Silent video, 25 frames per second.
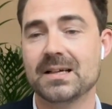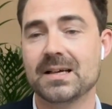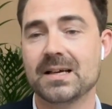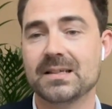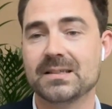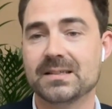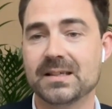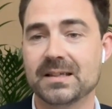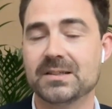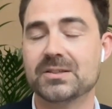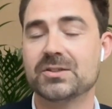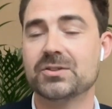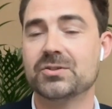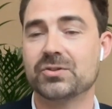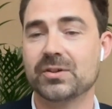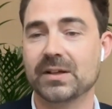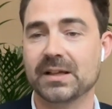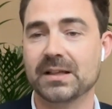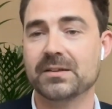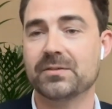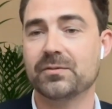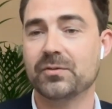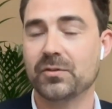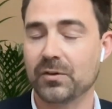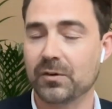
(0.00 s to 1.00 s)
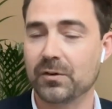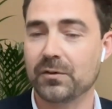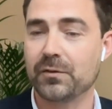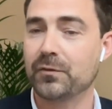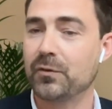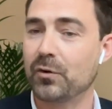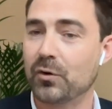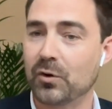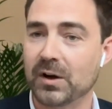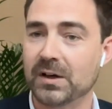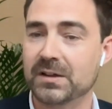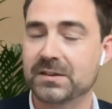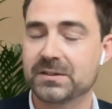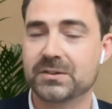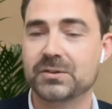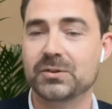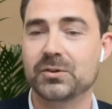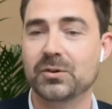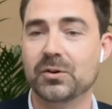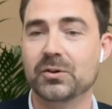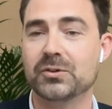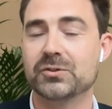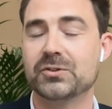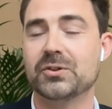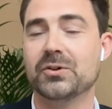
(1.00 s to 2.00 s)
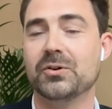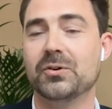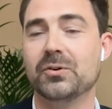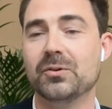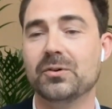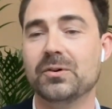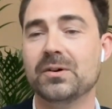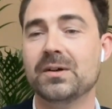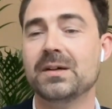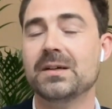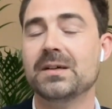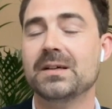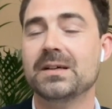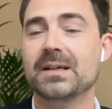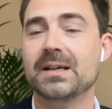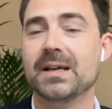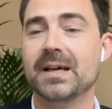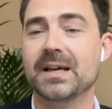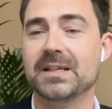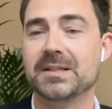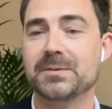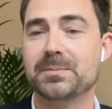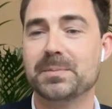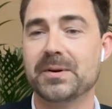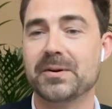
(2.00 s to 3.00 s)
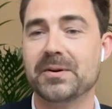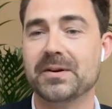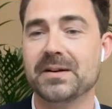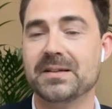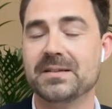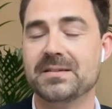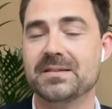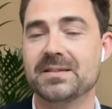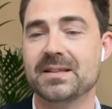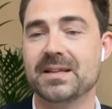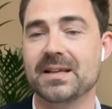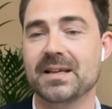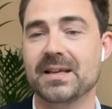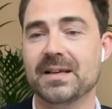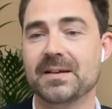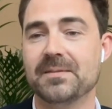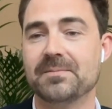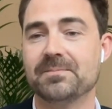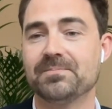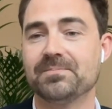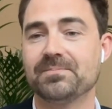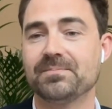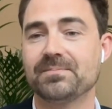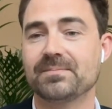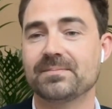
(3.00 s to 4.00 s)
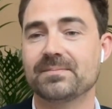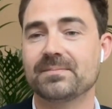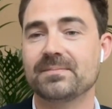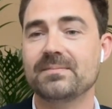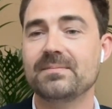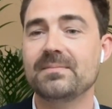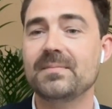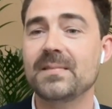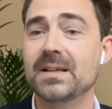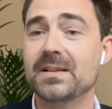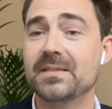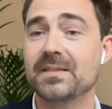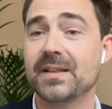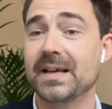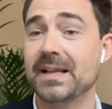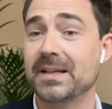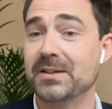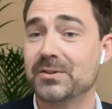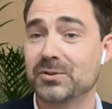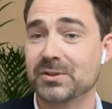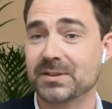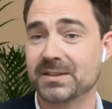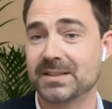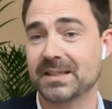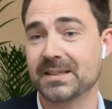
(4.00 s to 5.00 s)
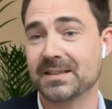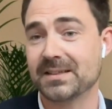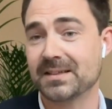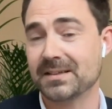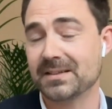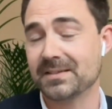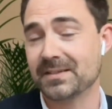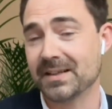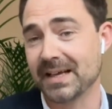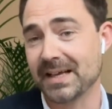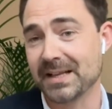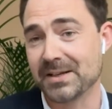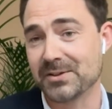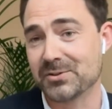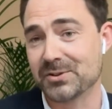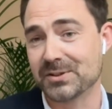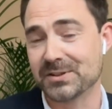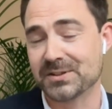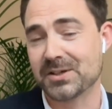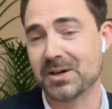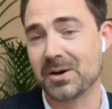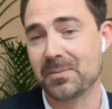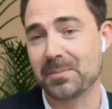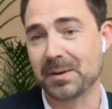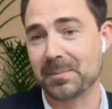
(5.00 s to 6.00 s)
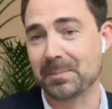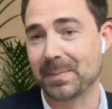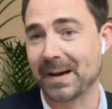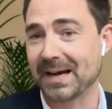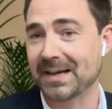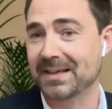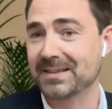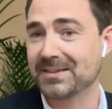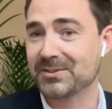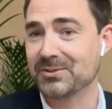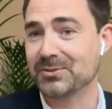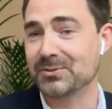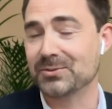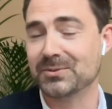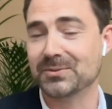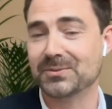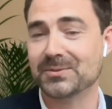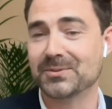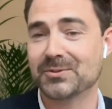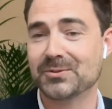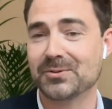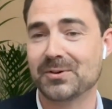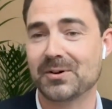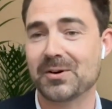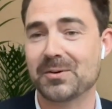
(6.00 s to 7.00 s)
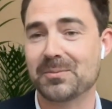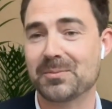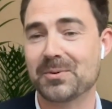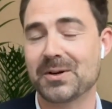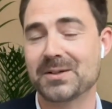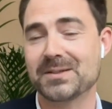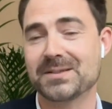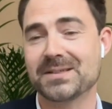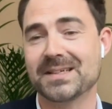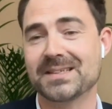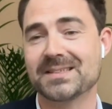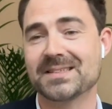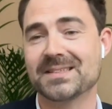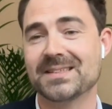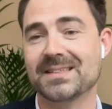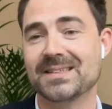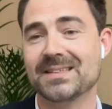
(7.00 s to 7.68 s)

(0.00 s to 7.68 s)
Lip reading: It's interesting for us to also experience the interest coming back to our projects,